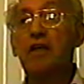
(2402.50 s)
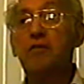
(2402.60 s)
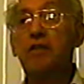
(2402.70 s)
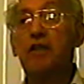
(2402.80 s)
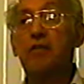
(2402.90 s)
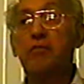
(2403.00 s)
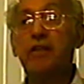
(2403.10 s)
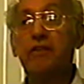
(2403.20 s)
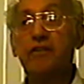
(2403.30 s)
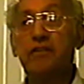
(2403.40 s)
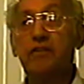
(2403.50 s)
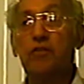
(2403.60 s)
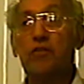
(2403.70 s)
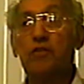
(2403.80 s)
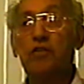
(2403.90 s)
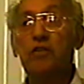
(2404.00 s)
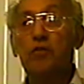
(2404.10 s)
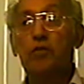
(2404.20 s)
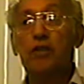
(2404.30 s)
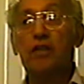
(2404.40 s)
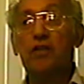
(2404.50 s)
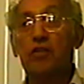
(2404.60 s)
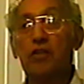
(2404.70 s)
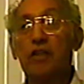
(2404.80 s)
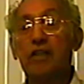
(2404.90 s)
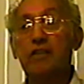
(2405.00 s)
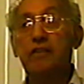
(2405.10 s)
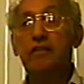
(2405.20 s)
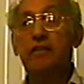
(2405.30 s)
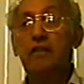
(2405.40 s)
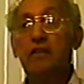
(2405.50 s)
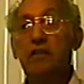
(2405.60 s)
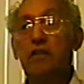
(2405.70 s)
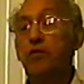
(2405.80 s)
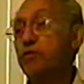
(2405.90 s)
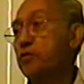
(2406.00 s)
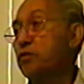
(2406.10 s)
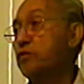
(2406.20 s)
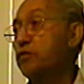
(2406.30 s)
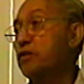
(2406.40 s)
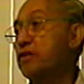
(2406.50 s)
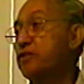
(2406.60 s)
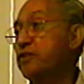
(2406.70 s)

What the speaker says: he got married, with another lady, that was when Isidra.